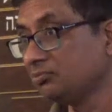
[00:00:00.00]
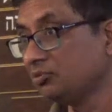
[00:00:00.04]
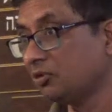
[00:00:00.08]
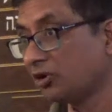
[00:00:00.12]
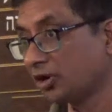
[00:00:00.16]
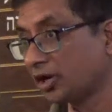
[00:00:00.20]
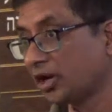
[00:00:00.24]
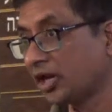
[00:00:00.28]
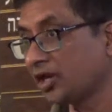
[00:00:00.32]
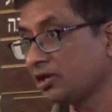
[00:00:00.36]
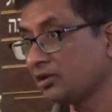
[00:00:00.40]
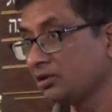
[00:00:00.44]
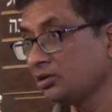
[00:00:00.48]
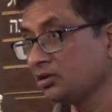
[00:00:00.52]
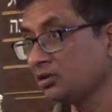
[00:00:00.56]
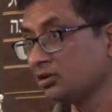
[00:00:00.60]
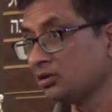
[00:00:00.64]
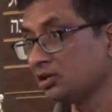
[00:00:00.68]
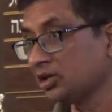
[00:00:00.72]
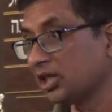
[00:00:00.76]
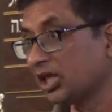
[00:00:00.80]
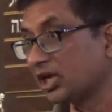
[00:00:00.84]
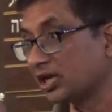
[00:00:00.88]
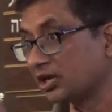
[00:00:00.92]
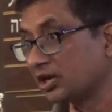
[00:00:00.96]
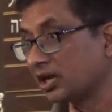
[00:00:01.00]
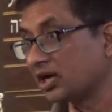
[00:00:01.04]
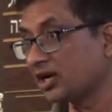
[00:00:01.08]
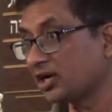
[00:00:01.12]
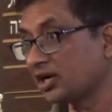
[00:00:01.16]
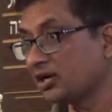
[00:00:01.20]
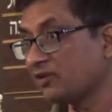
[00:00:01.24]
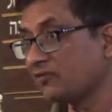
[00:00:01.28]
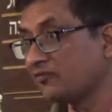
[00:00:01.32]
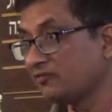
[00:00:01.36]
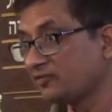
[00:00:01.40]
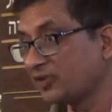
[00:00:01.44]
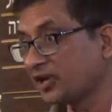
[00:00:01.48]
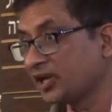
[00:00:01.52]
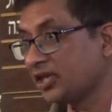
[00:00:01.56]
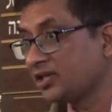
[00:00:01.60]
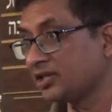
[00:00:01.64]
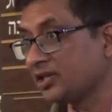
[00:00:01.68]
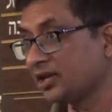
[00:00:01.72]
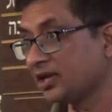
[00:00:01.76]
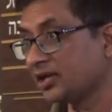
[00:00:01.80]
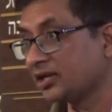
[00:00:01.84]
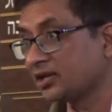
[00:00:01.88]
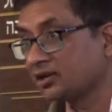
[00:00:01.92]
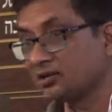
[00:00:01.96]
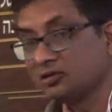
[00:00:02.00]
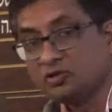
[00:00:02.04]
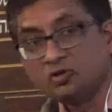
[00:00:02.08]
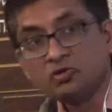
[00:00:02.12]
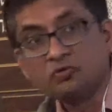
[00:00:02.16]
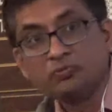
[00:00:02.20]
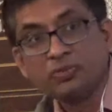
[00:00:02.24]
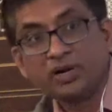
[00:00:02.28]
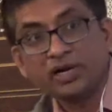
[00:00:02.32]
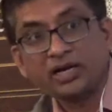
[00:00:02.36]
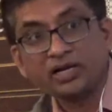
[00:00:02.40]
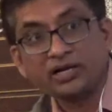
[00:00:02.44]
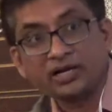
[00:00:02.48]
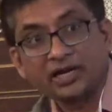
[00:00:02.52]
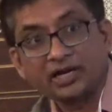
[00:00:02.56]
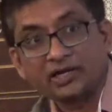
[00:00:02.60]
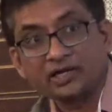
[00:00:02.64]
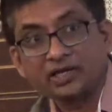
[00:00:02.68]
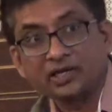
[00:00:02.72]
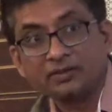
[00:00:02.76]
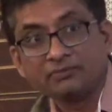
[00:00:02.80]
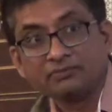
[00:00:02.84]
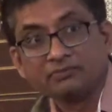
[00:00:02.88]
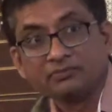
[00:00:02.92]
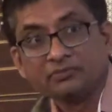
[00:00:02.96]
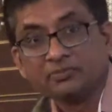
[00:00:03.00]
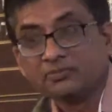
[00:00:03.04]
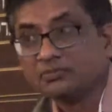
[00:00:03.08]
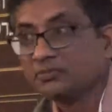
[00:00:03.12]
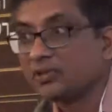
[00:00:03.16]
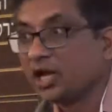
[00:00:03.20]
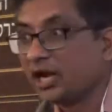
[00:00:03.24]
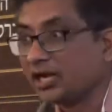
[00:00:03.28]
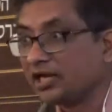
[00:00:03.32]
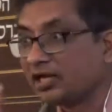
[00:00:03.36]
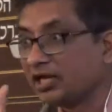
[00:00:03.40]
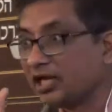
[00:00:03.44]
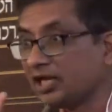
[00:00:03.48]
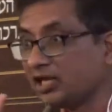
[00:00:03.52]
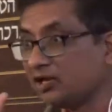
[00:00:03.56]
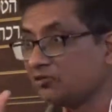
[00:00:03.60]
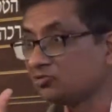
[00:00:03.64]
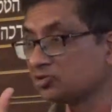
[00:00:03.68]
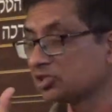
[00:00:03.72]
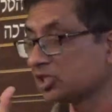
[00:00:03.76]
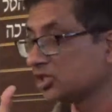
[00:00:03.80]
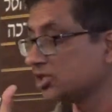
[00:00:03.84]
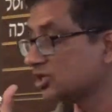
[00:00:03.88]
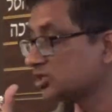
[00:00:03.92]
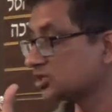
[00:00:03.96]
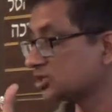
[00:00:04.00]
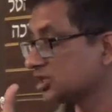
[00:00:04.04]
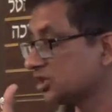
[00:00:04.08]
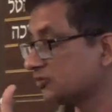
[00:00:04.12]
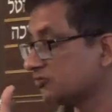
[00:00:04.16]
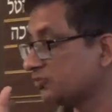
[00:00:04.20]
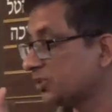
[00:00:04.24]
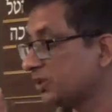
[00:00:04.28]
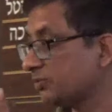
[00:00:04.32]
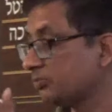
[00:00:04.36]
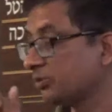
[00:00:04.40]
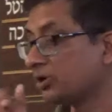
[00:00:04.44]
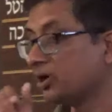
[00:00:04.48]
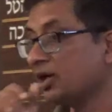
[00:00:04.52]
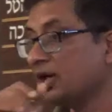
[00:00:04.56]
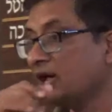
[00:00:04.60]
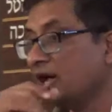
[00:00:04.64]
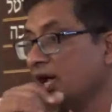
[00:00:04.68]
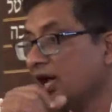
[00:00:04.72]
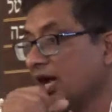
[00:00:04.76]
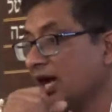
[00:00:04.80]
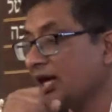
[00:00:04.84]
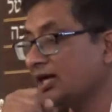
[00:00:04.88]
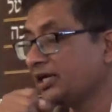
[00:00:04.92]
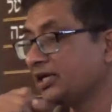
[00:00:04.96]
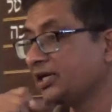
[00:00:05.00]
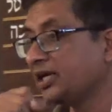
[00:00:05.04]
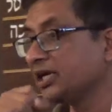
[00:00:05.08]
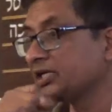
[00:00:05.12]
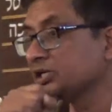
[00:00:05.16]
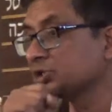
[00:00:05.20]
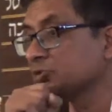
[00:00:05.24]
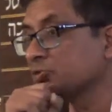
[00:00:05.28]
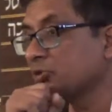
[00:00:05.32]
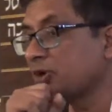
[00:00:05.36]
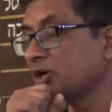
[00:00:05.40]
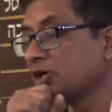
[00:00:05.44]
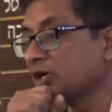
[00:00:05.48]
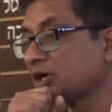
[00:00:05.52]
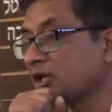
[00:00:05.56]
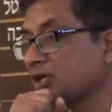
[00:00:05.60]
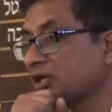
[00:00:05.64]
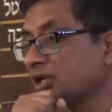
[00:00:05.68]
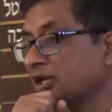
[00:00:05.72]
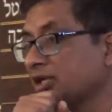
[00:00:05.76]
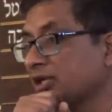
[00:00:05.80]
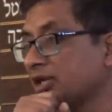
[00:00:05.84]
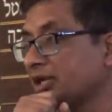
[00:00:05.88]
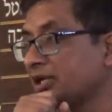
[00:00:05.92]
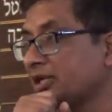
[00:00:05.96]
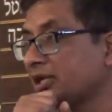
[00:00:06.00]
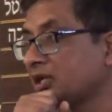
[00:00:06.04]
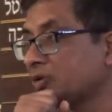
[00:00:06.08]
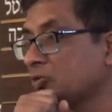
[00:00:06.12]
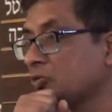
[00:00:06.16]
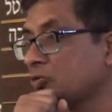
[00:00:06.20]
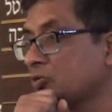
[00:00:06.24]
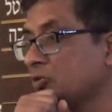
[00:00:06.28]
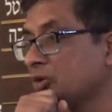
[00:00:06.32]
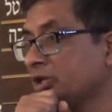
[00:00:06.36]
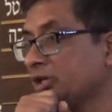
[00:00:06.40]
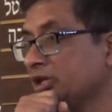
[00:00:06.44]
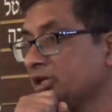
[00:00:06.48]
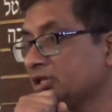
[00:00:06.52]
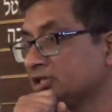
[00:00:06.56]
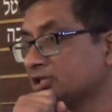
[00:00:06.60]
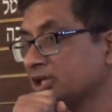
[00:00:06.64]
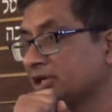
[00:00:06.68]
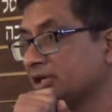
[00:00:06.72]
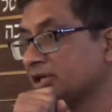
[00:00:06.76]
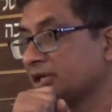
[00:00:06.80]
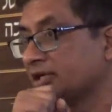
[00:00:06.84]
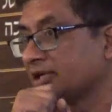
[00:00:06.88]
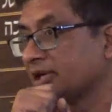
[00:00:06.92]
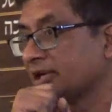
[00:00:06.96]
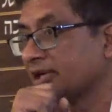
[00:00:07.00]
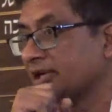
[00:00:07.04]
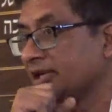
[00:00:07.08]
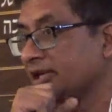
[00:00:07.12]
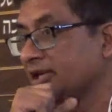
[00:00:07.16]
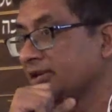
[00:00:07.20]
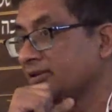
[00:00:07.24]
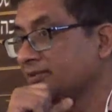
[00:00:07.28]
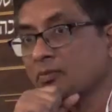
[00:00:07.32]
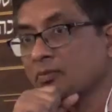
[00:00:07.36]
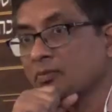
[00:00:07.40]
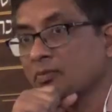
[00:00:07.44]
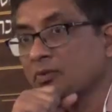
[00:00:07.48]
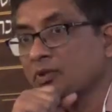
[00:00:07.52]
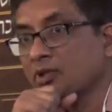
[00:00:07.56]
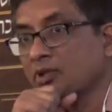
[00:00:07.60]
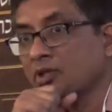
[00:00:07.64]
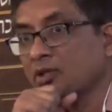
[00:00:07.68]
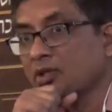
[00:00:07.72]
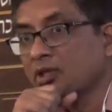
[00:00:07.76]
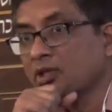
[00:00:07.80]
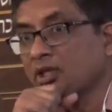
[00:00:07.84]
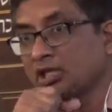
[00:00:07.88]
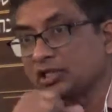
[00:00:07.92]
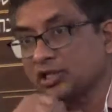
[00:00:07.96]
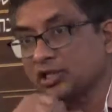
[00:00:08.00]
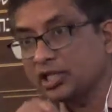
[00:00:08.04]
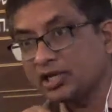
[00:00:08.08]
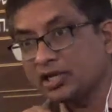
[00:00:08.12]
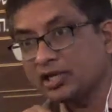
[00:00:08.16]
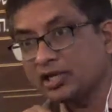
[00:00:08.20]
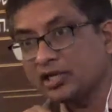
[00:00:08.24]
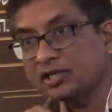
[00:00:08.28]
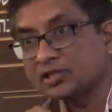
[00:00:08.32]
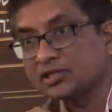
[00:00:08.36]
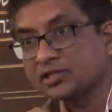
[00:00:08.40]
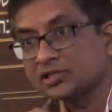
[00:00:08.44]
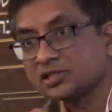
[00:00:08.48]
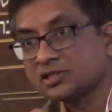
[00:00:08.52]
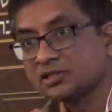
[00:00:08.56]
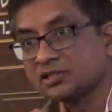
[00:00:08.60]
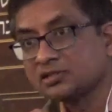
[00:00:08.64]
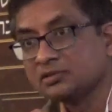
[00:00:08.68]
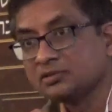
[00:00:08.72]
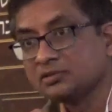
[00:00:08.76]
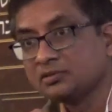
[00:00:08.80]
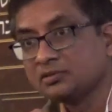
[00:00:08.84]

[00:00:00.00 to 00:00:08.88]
Okay? They are running free there. You better get them. And he gives a list of people. And guess what, on the dinner, who he is entertaining? A terrorist.